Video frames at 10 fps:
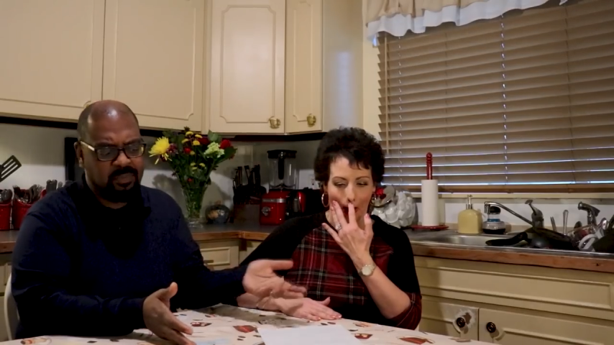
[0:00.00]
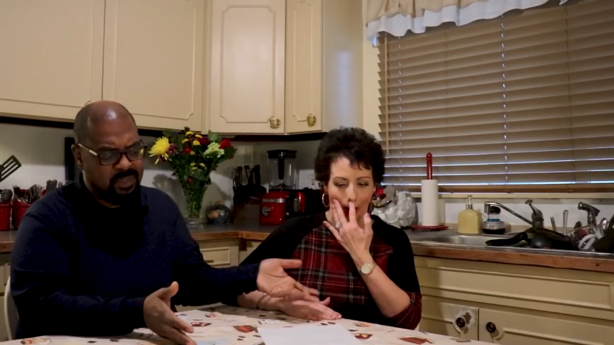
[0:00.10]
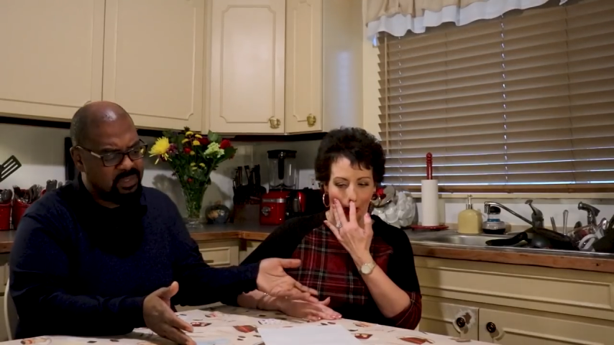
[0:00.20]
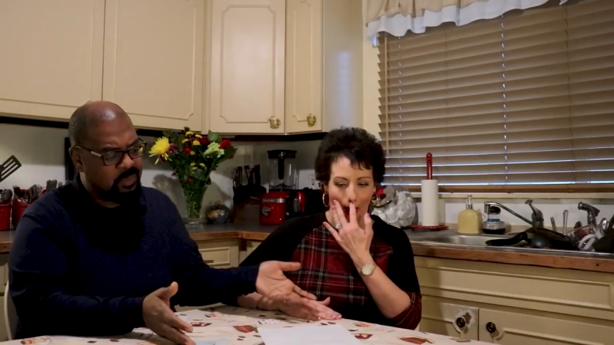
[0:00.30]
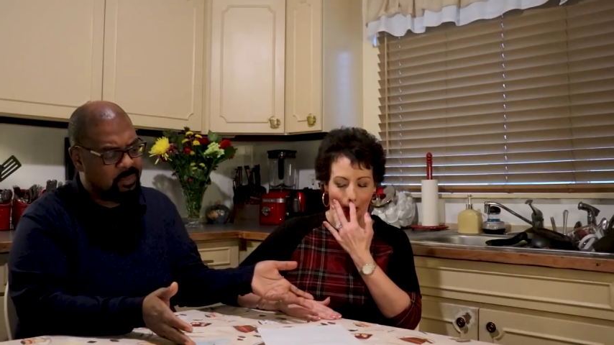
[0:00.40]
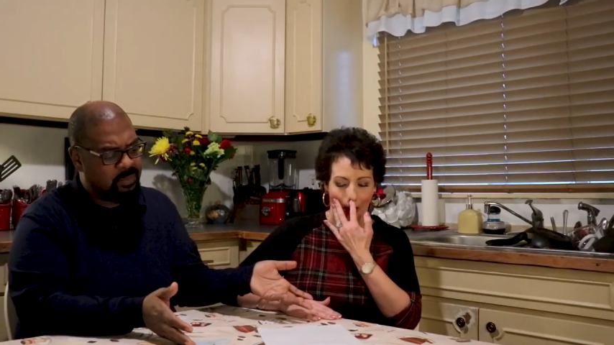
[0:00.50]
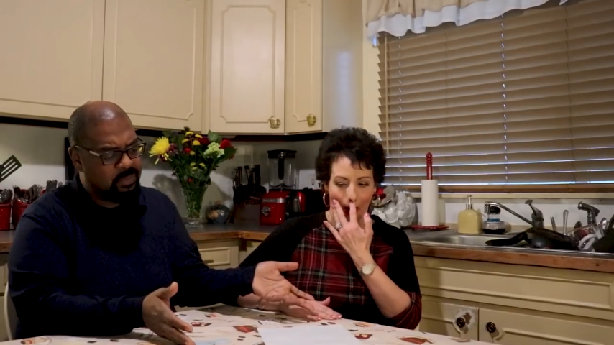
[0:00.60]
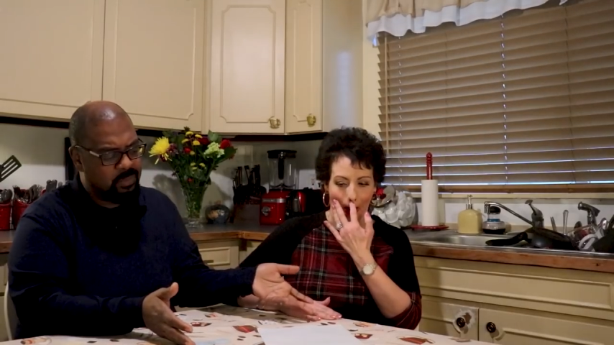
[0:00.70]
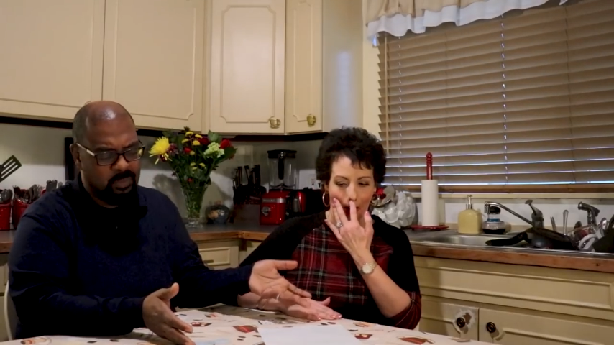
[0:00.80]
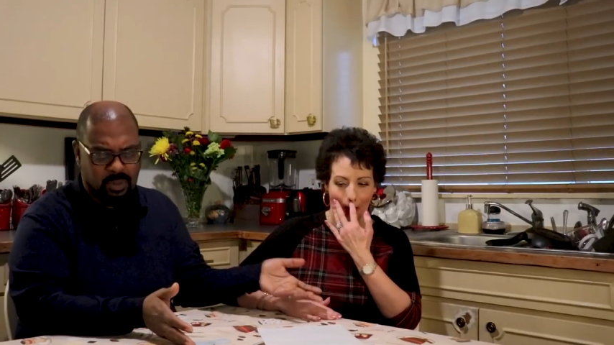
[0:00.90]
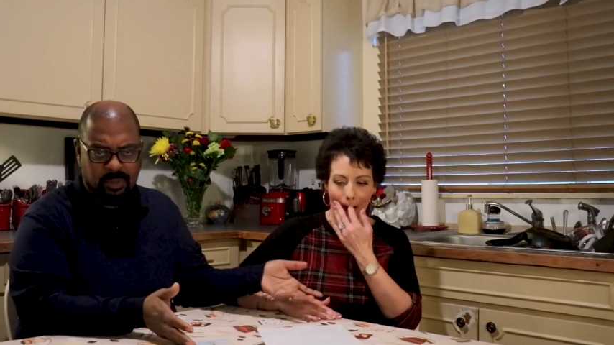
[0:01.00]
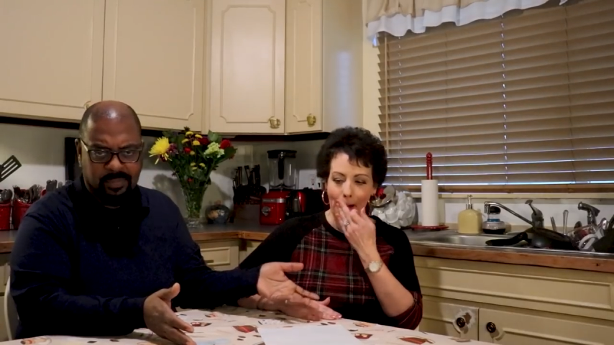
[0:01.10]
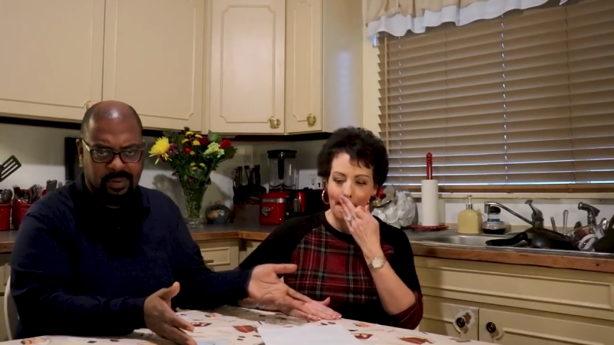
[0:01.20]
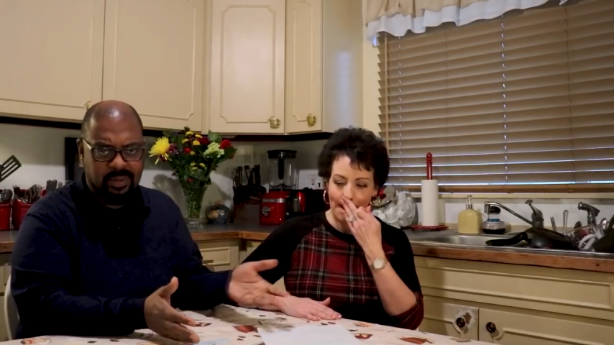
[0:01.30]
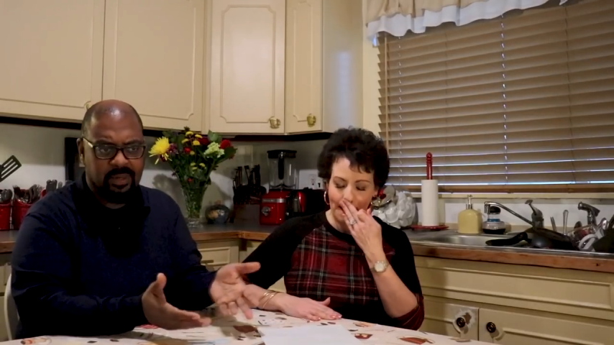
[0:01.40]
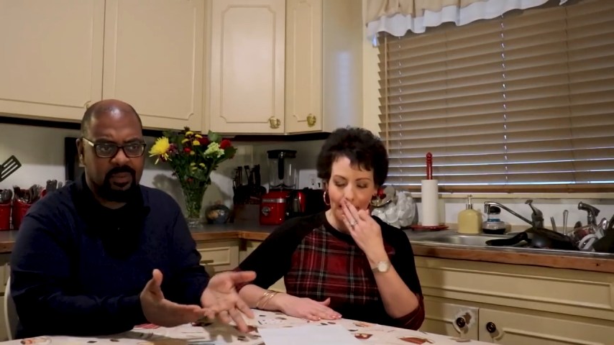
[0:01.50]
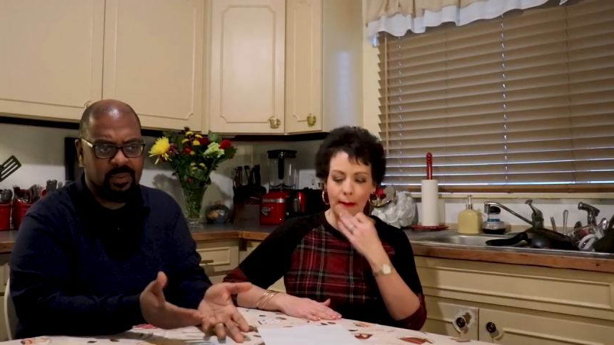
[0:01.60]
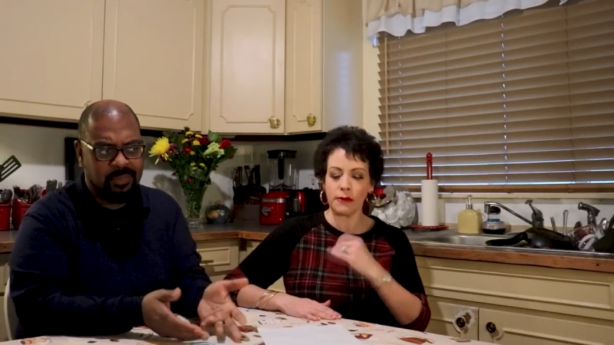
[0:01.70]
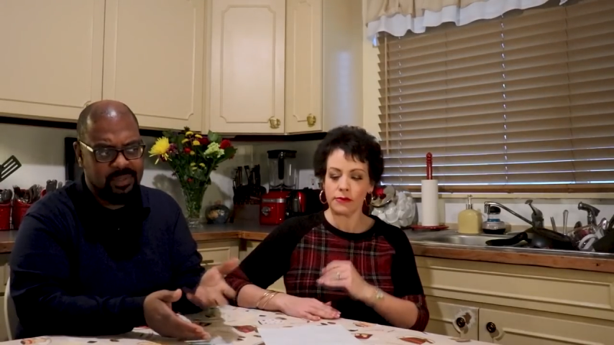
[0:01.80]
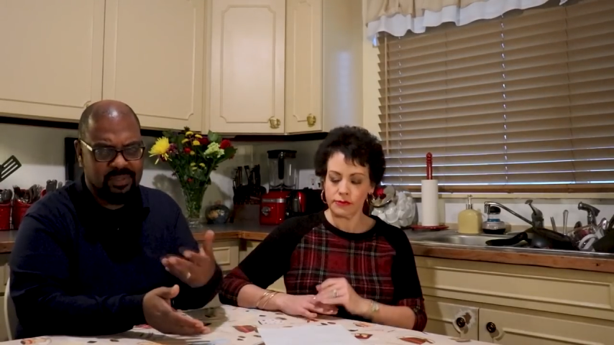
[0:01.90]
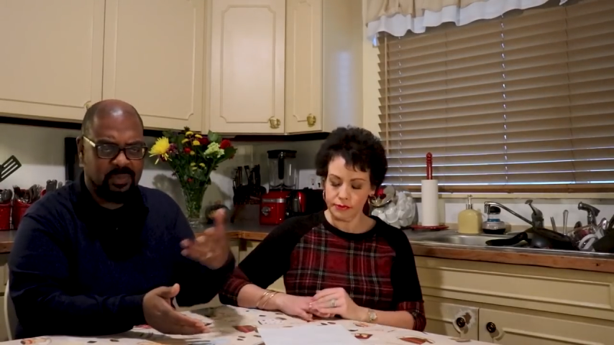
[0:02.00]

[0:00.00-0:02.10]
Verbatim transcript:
Speaker 1: you mentioned Walmart I mean,